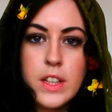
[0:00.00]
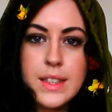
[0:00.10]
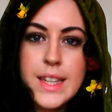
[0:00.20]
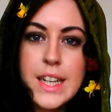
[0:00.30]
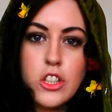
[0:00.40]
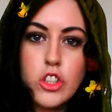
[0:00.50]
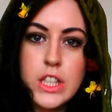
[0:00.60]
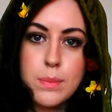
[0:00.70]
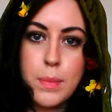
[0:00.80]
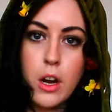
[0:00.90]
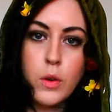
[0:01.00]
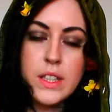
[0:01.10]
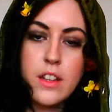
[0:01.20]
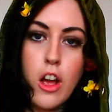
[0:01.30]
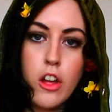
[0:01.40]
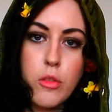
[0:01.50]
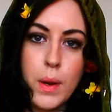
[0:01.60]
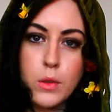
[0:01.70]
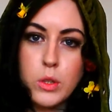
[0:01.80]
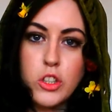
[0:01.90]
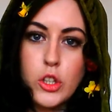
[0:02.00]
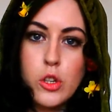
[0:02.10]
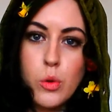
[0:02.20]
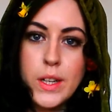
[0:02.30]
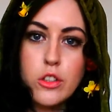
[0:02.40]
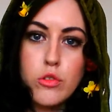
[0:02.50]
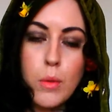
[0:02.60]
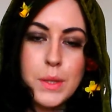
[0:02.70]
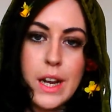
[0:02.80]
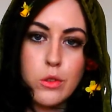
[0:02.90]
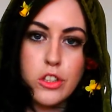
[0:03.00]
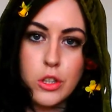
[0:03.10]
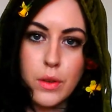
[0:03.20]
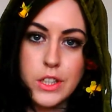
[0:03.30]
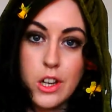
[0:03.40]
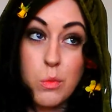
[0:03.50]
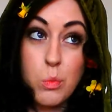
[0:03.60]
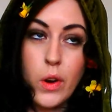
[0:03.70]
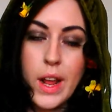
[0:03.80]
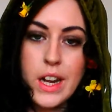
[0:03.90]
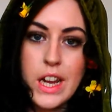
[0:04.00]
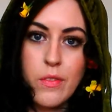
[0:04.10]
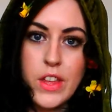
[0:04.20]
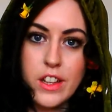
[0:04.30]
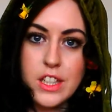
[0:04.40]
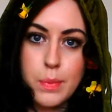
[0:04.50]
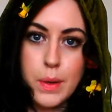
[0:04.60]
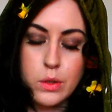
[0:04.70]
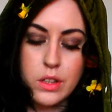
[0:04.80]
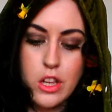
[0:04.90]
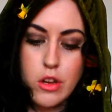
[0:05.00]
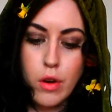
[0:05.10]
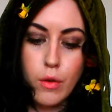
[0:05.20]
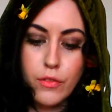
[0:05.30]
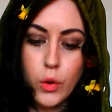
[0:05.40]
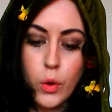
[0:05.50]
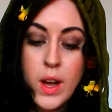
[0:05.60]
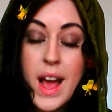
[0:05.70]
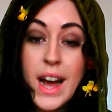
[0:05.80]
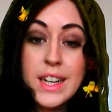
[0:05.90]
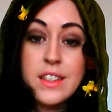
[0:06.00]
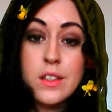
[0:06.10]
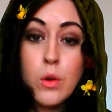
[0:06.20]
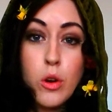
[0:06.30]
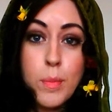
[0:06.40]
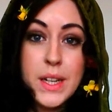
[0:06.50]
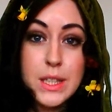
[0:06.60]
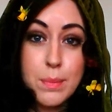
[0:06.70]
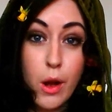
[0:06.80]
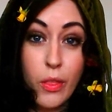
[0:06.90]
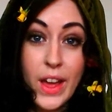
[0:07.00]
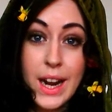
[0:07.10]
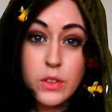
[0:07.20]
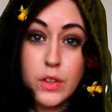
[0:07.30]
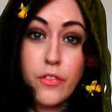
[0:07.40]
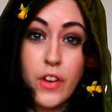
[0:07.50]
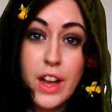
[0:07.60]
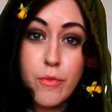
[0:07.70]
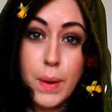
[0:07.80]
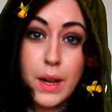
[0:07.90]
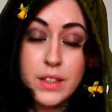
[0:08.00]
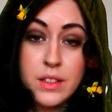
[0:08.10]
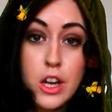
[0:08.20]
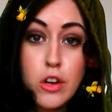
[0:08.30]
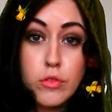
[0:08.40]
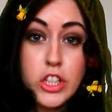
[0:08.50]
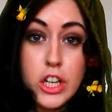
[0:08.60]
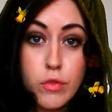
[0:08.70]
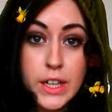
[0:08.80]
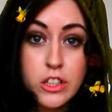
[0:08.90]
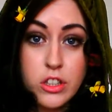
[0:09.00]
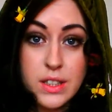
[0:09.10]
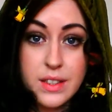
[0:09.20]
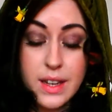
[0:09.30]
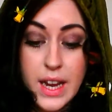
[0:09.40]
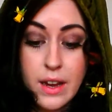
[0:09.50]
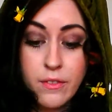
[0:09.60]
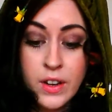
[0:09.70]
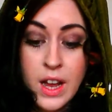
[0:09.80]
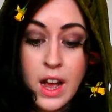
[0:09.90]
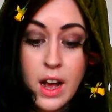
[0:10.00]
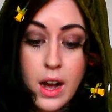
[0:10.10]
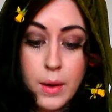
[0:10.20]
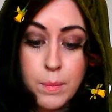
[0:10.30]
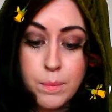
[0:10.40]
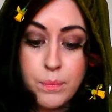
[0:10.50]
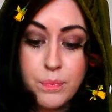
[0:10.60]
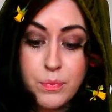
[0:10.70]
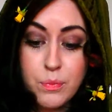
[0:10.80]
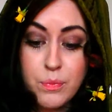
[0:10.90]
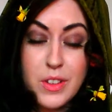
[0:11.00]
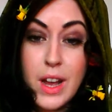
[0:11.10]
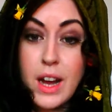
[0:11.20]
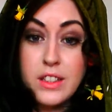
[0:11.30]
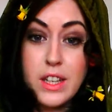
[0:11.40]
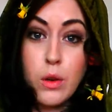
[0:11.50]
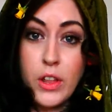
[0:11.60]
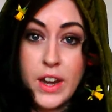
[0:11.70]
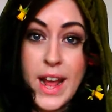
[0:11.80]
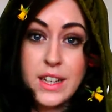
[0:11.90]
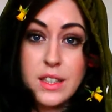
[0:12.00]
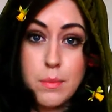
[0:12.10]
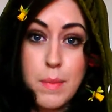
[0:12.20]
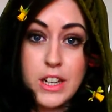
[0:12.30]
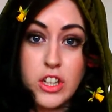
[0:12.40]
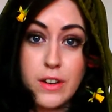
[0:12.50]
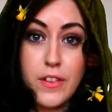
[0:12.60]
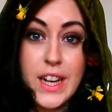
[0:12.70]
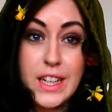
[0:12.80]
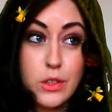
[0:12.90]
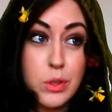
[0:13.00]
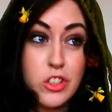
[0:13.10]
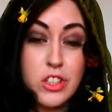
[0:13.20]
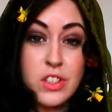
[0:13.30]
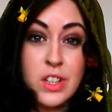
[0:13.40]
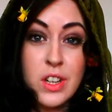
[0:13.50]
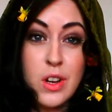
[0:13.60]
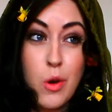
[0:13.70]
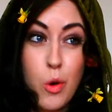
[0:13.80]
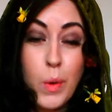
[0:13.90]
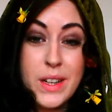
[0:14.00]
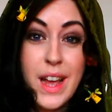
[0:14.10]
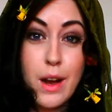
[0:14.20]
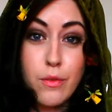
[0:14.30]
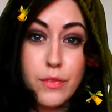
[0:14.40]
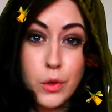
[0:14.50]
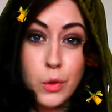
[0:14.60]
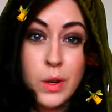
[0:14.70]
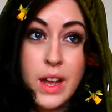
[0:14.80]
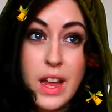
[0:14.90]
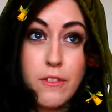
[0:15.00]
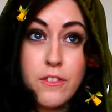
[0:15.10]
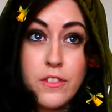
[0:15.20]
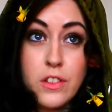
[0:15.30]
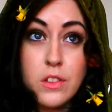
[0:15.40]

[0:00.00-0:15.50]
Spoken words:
The signature spell is Earthblood, which you can always drop down to if you don't want any of the other spells that you roll for, and it's an augment spell that allows a 5+ regeneration save until the next magic phase, which is always helpful if,